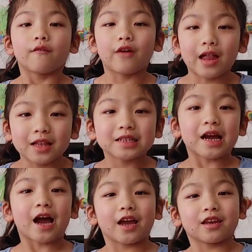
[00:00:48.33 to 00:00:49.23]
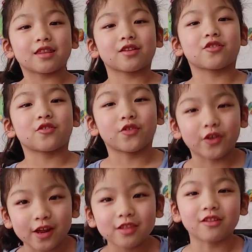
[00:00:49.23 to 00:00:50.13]
Valentine's
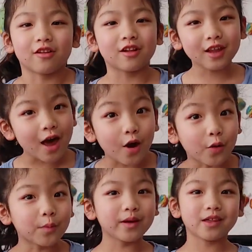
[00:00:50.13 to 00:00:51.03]
Crystal Globe.